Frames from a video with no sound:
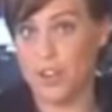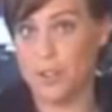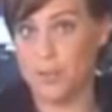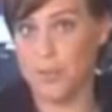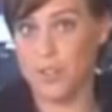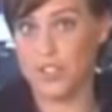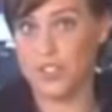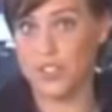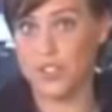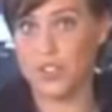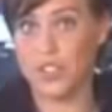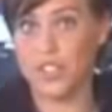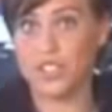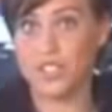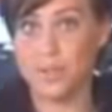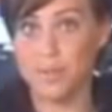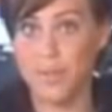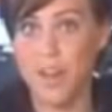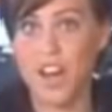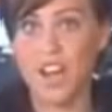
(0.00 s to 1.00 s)
medical
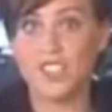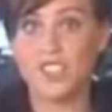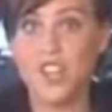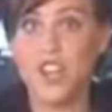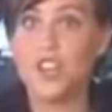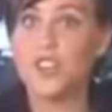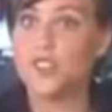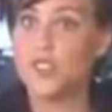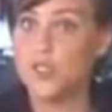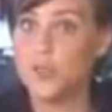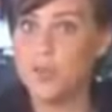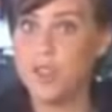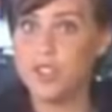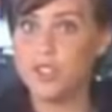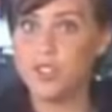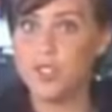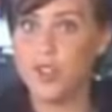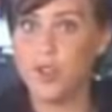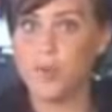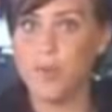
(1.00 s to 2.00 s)
mysteries, but two
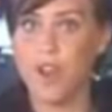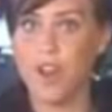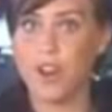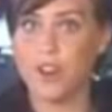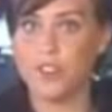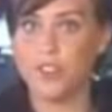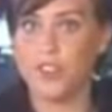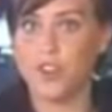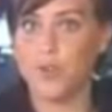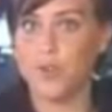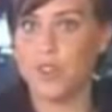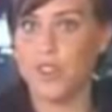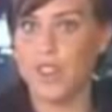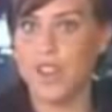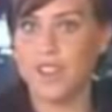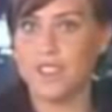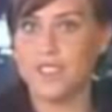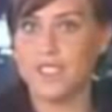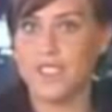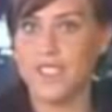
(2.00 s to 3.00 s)
Minnesota parents are
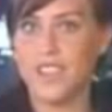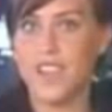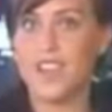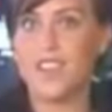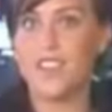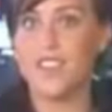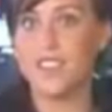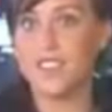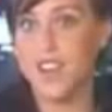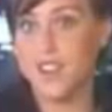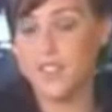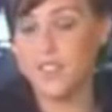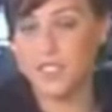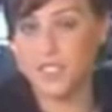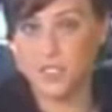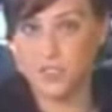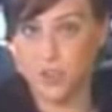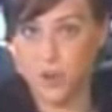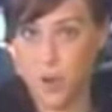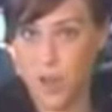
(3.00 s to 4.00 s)
realizing the
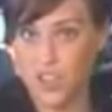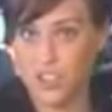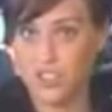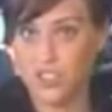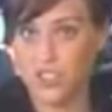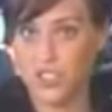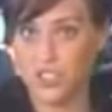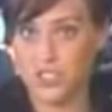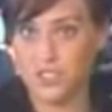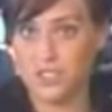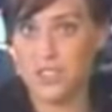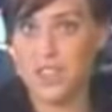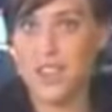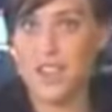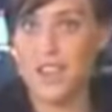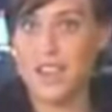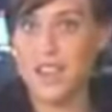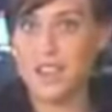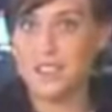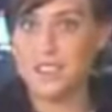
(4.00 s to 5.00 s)
toughest of questions
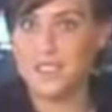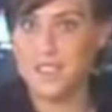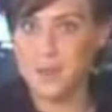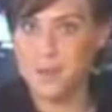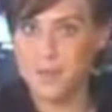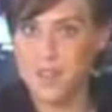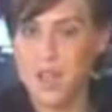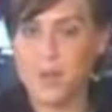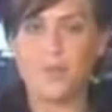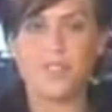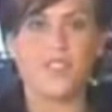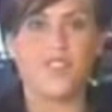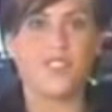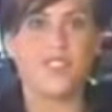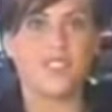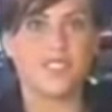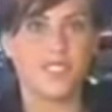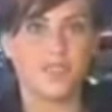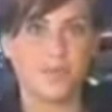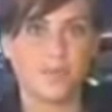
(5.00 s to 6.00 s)
sometimes have
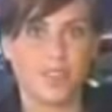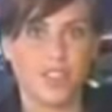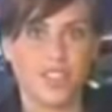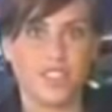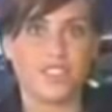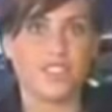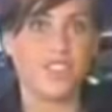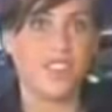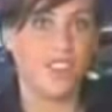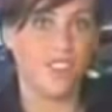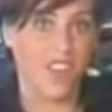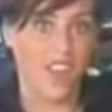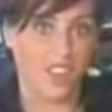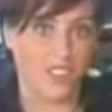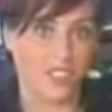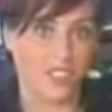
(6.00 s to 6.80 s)
the simplest of